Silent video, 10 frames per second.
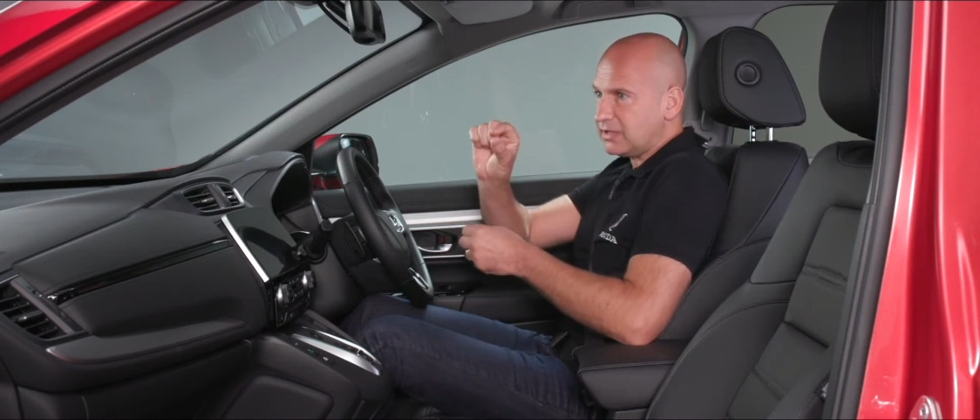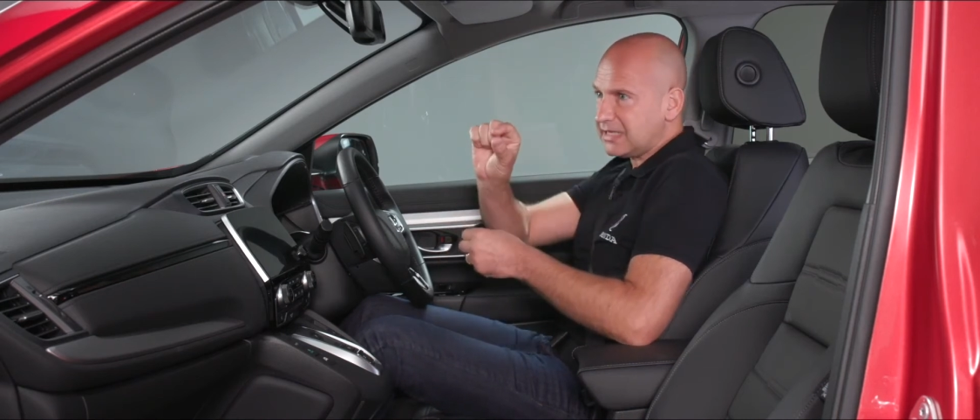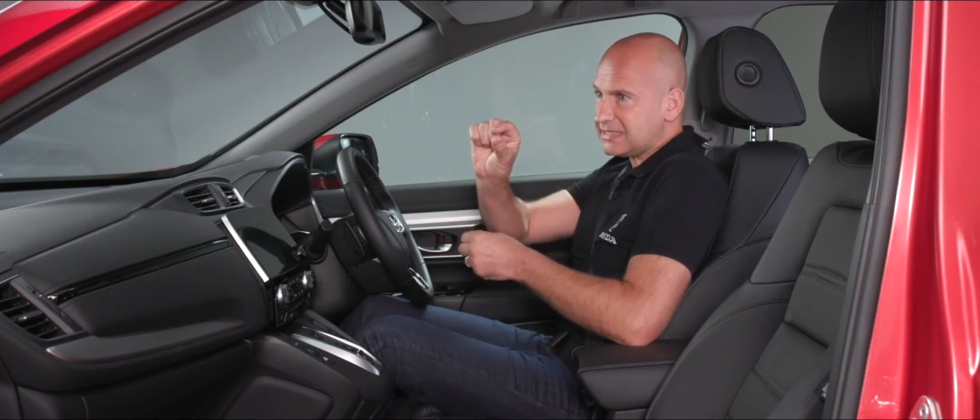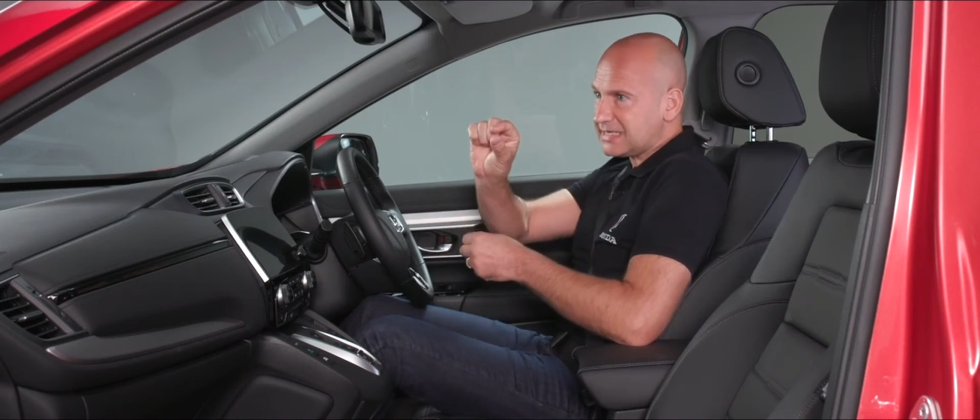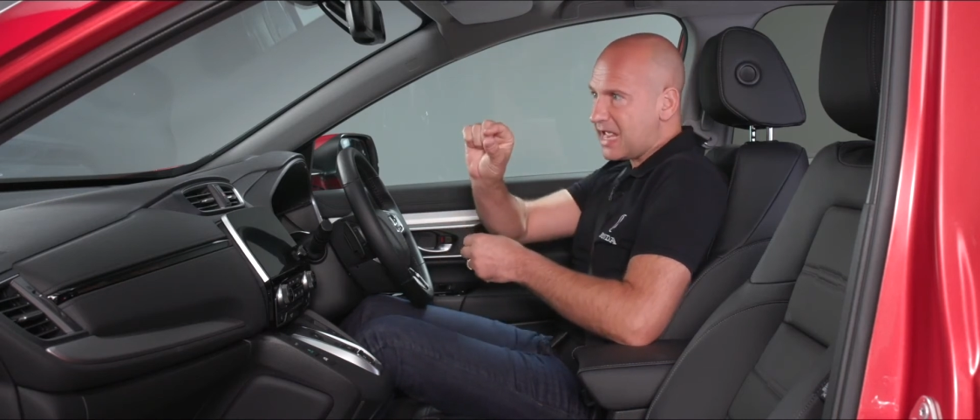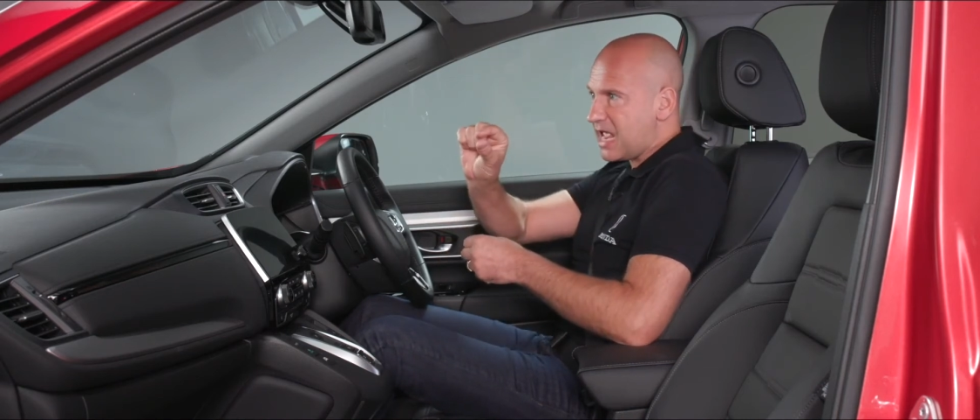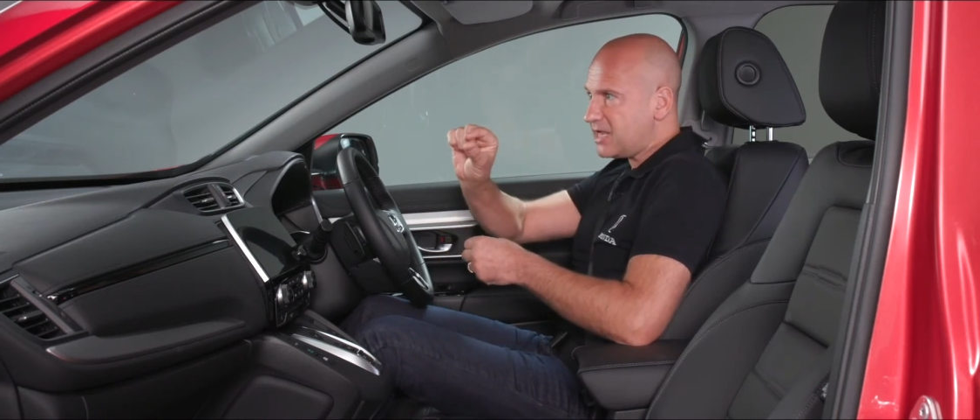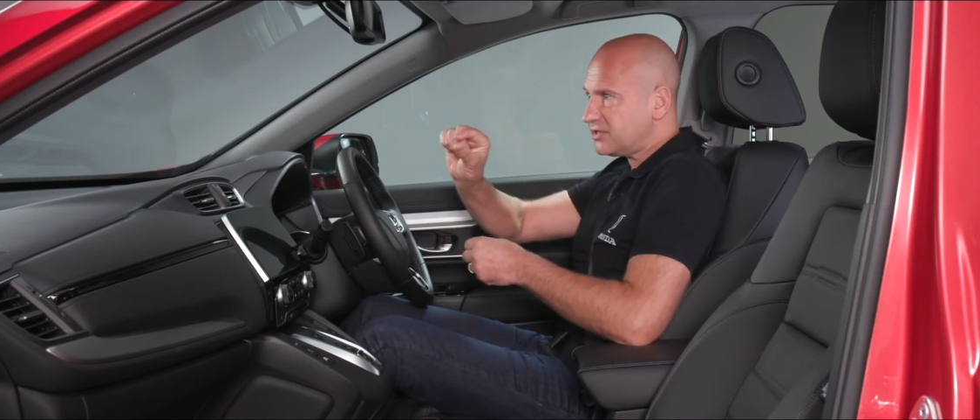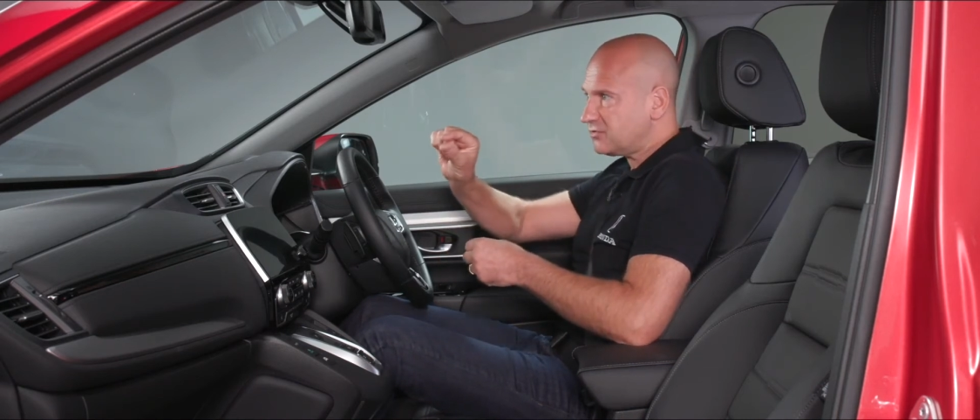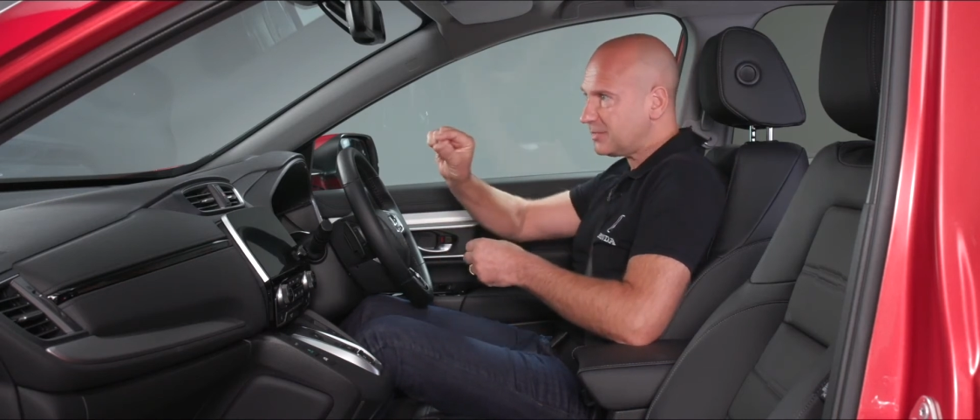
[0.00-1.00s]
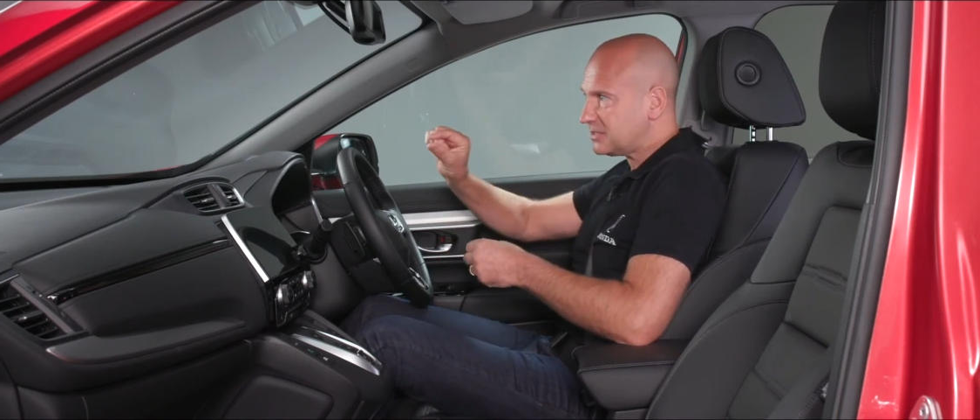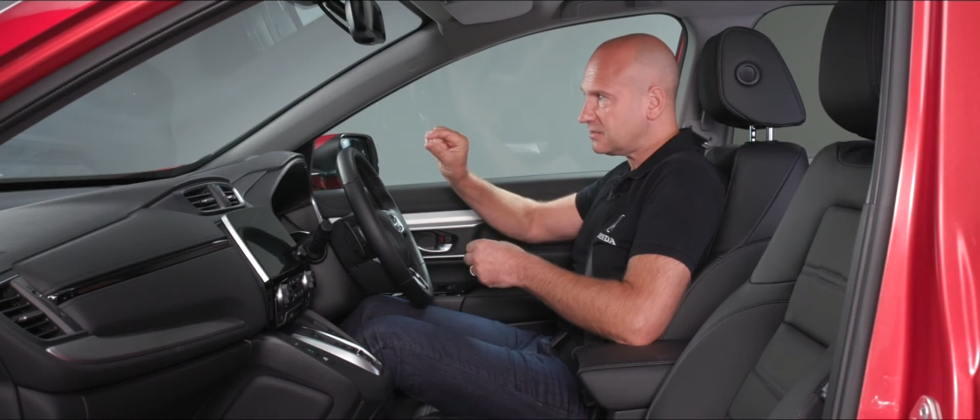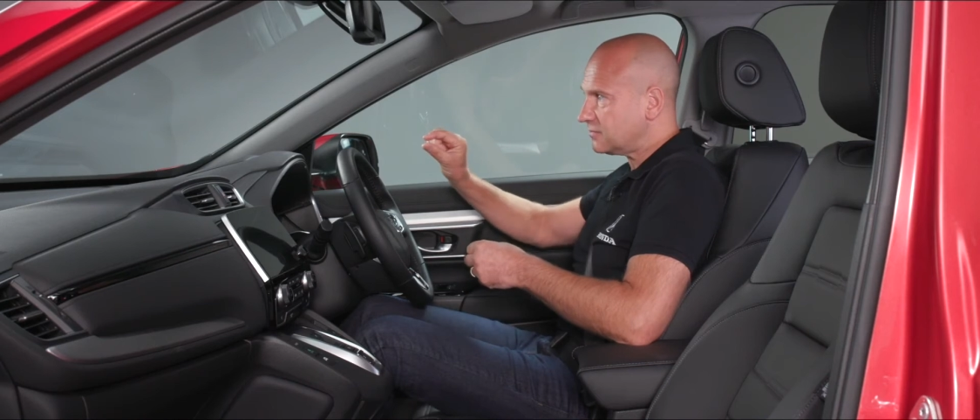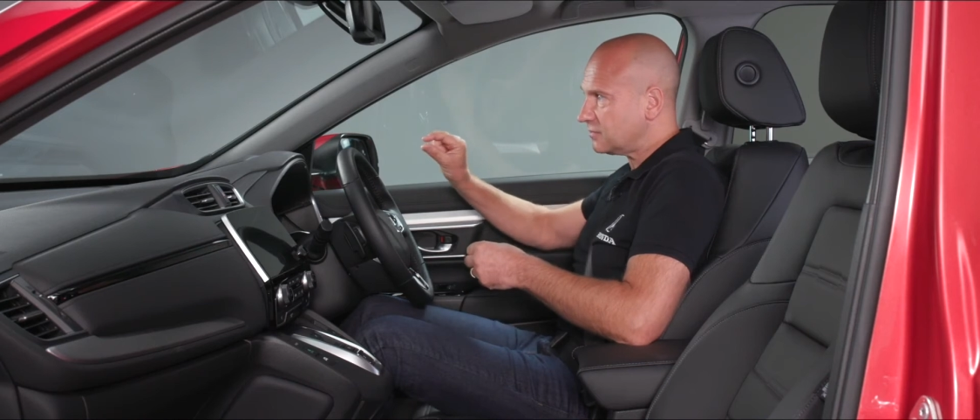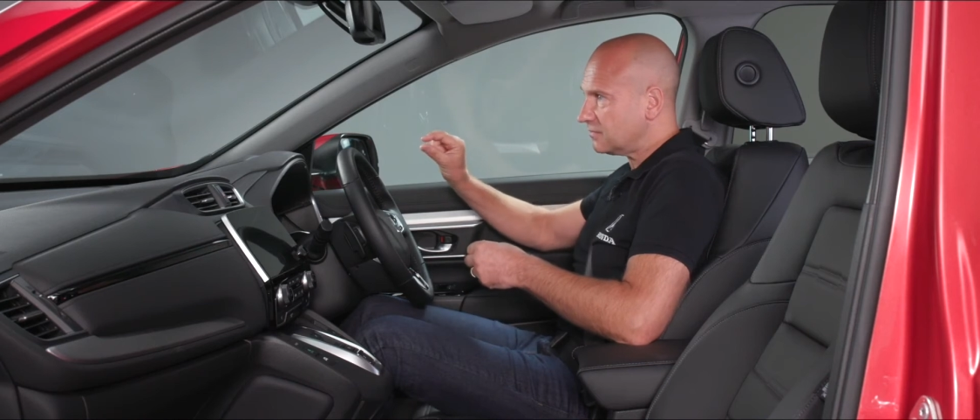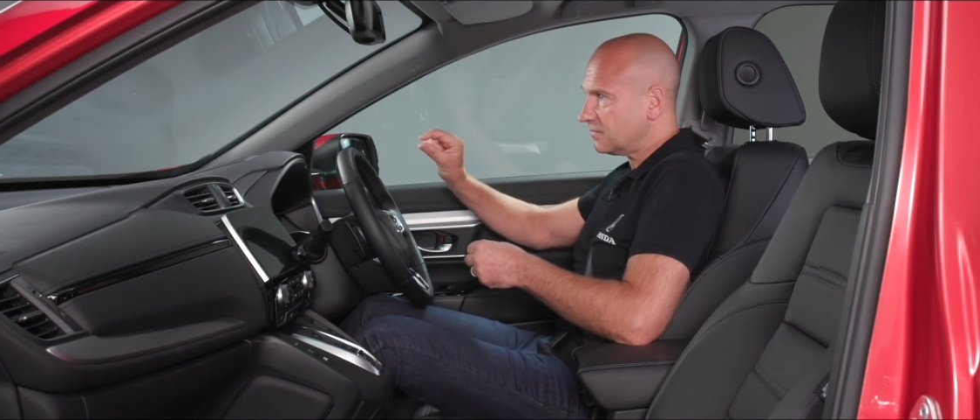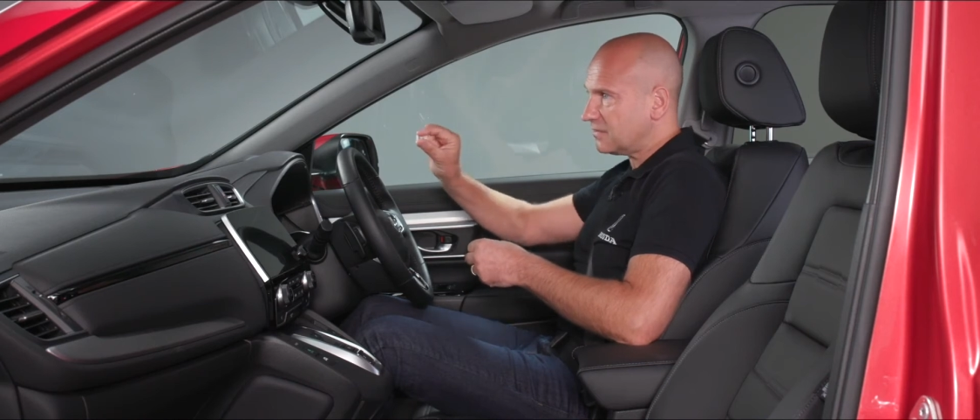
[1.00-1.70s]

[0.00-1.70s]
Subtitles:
these extra bits of sort of